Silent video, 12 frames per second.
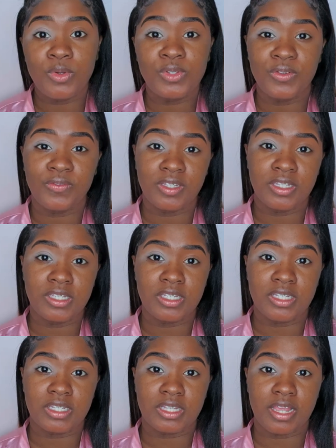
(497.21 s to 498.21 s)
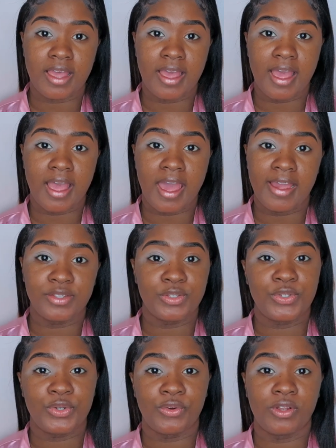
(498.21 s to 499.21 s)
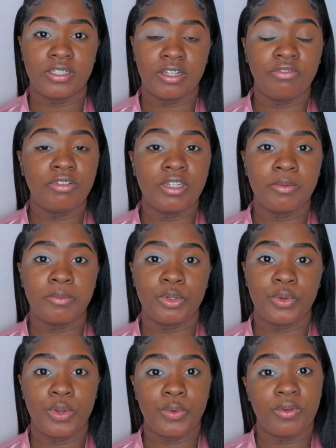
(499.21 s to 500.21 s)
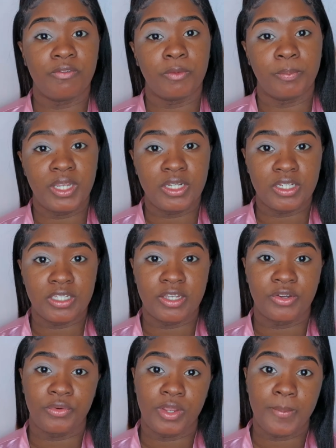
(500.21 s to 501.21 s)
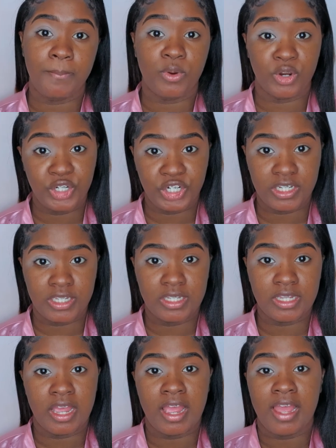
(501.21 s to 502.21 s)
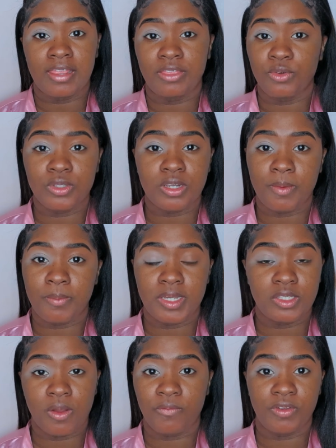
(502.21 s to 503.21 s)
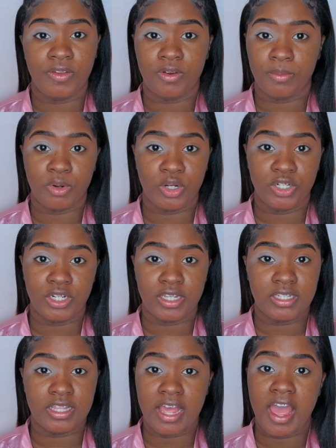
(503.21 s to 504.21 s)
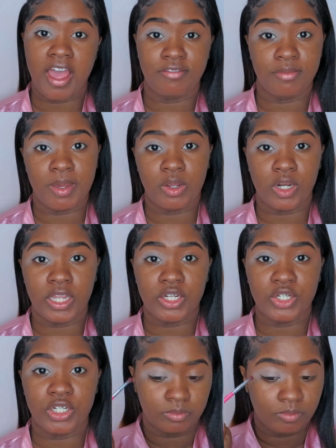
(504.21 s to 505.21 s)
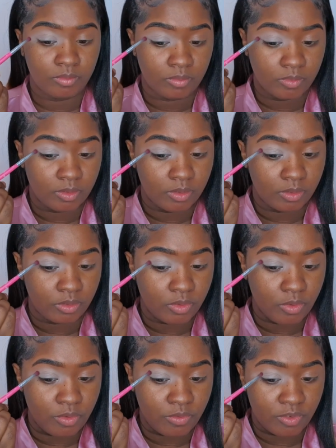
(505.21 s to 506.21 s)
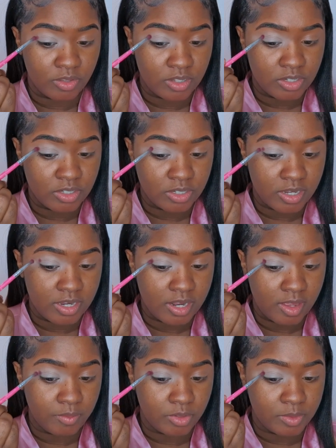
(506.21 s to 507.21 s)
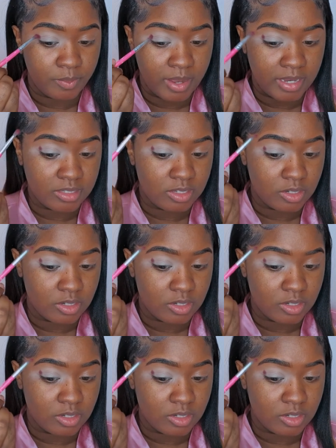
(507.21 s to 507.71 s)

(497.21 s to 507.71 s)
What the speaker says: of this eye tutorial, I'll definitely be going with the Peaches and Cream brushes. Those are my top favorite brushes that I have in my collection. So for this shade, I'm just patting it